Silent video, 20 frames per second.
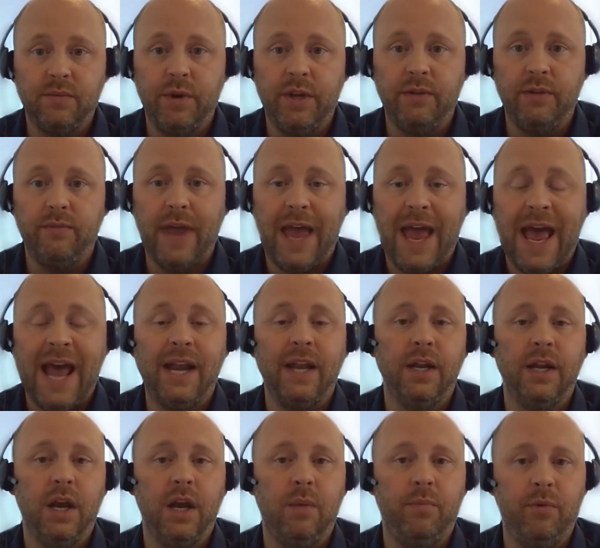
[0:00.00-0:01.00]
we've added
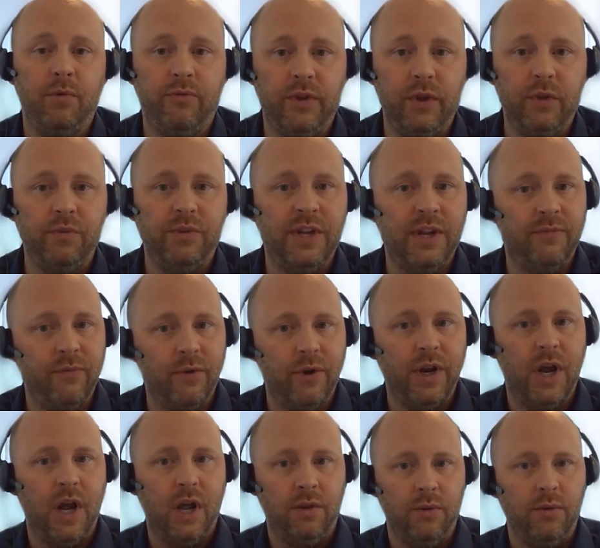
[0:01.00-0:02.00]
a couple few different
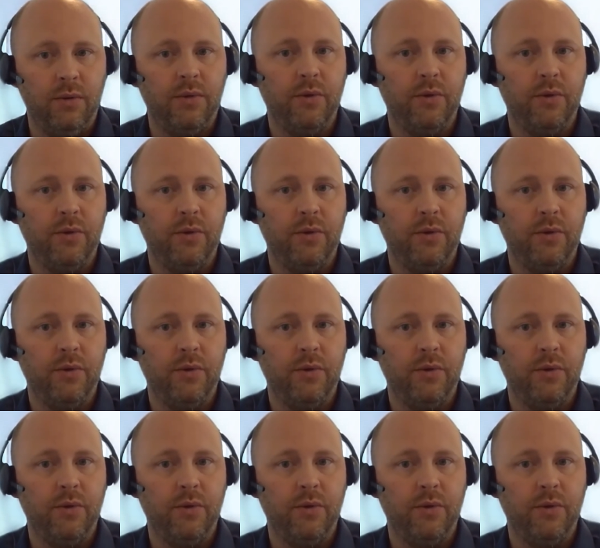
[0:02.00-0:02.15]
other